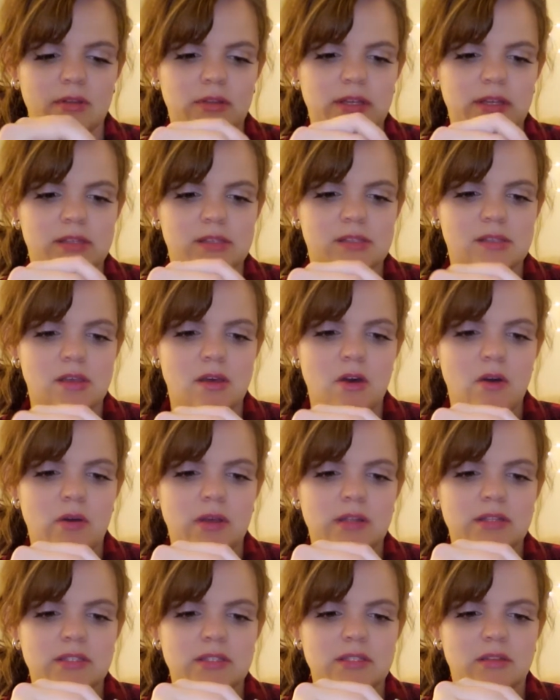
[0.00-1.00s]
like so
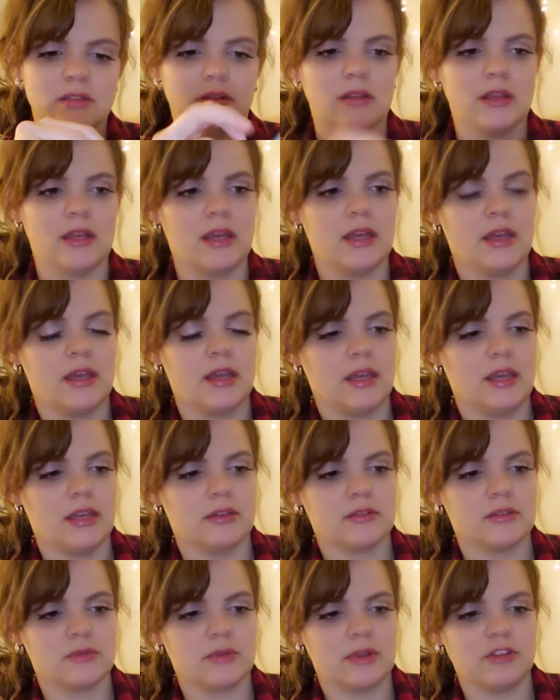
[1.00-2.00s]
until it
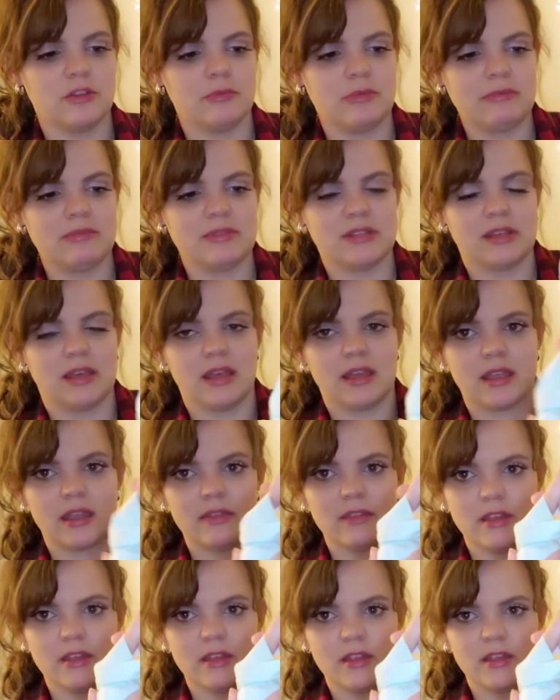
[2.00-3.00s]
goes around your baby's leg, and
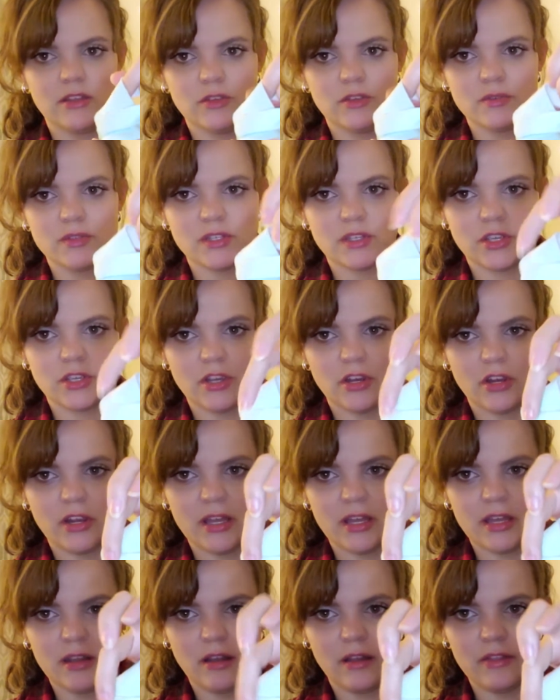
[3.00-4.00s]
then you secure
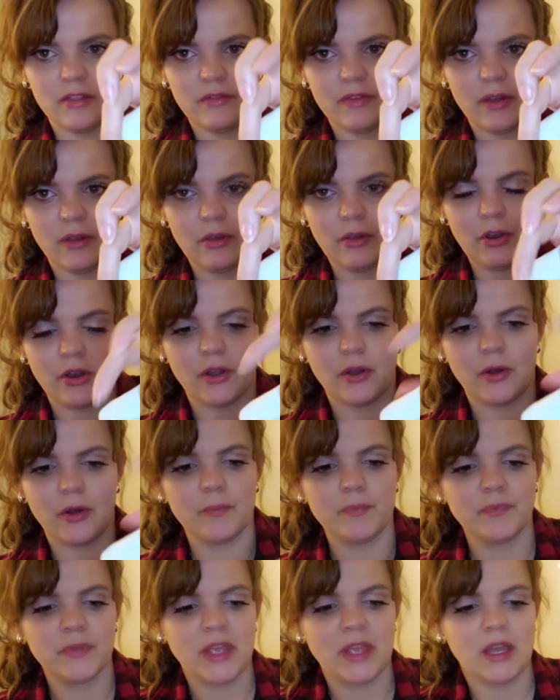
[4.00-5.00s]
it on the Velcro.
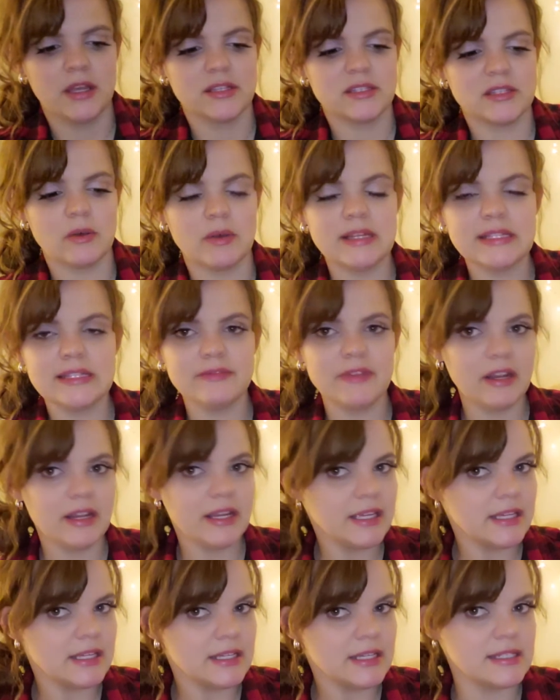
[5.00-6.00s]
So it's very
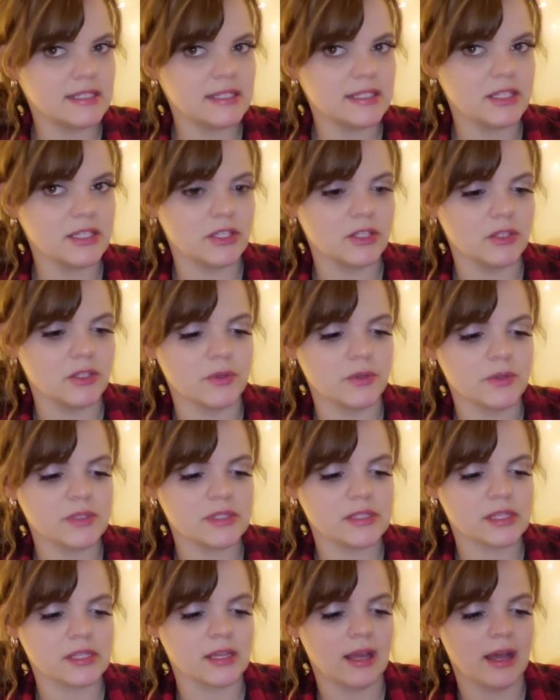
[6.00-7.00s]
easy to
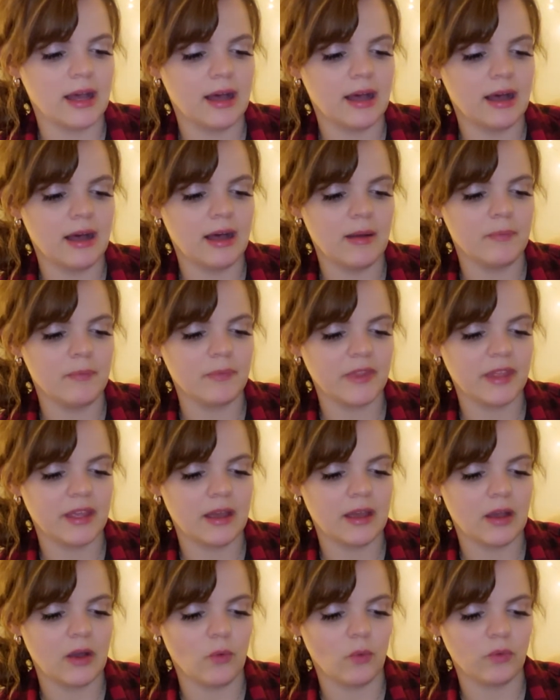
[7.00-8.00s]
use.
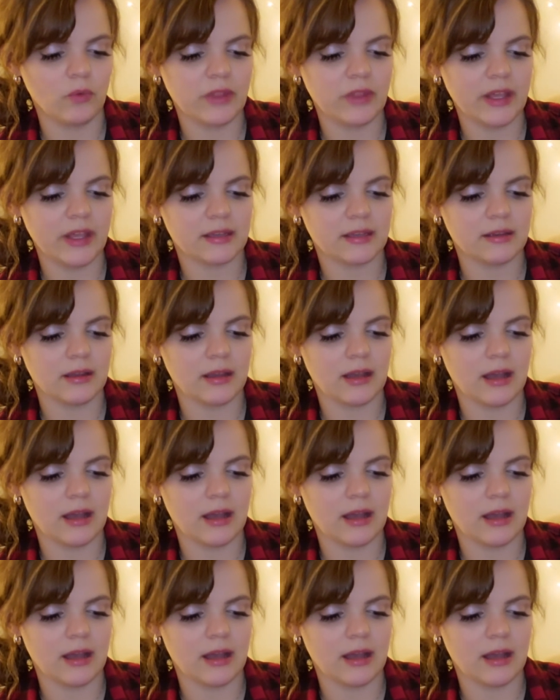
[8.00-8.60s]
Like